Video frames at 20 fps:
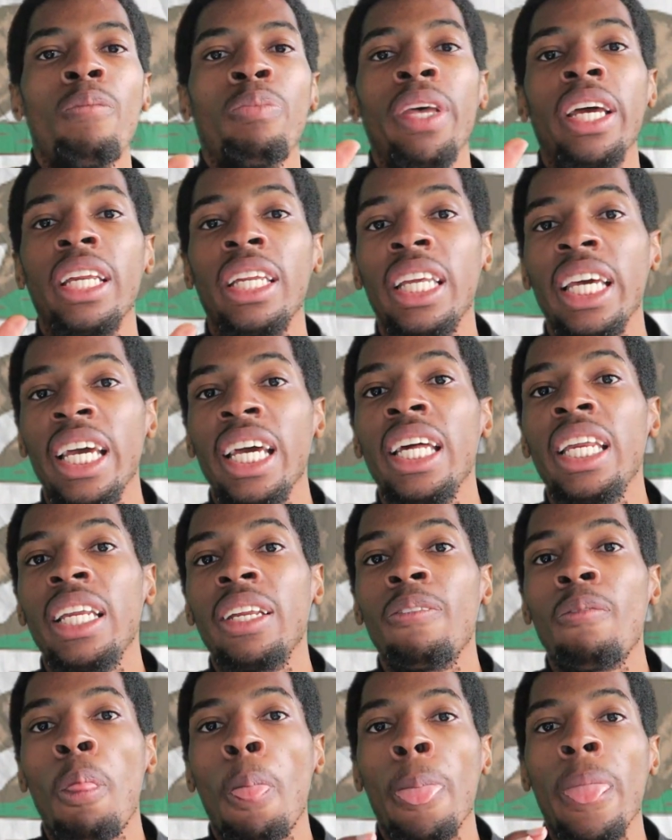They
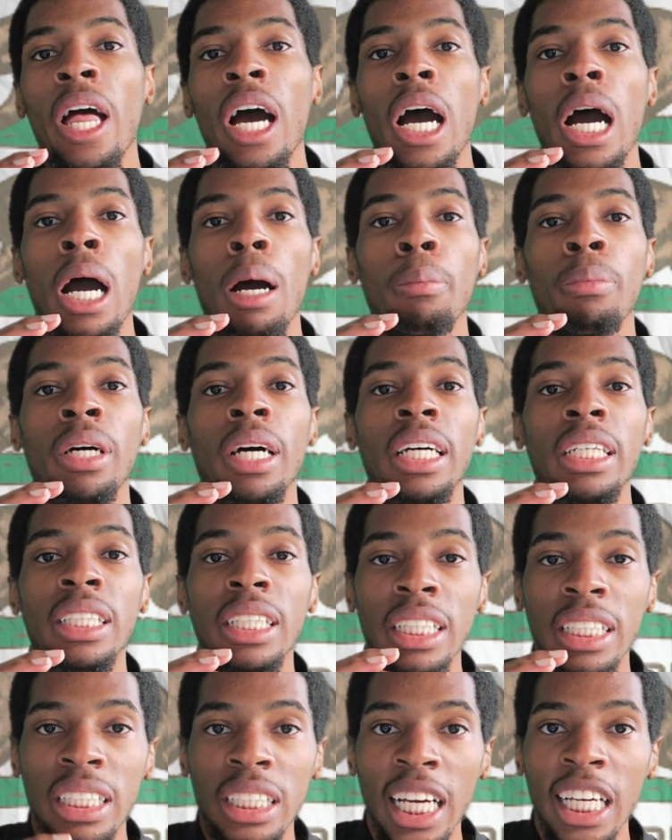did
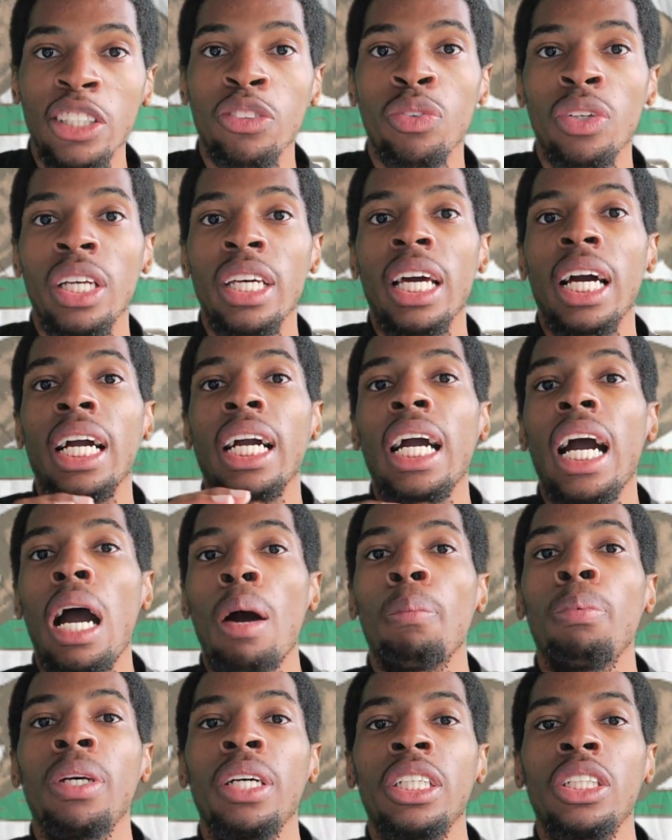successfully
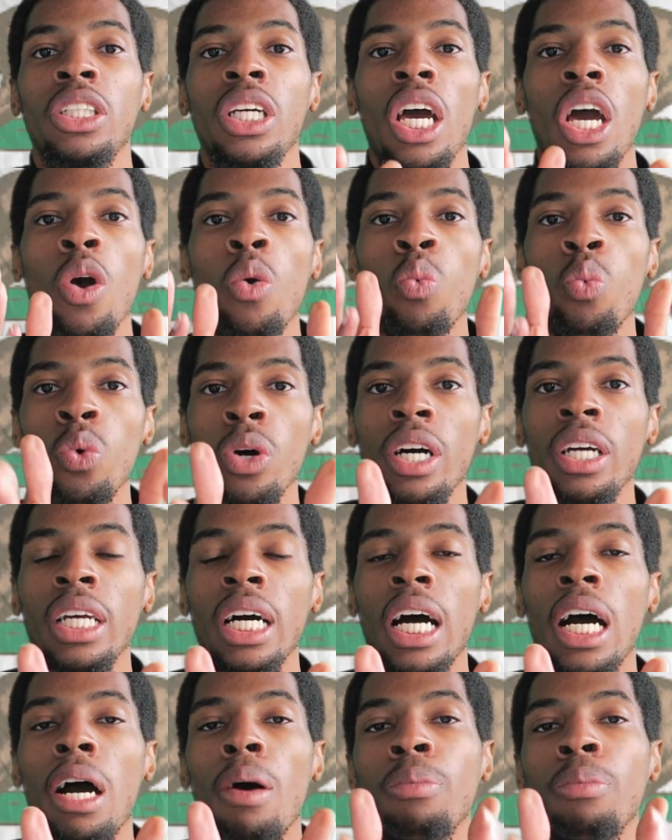accomplish what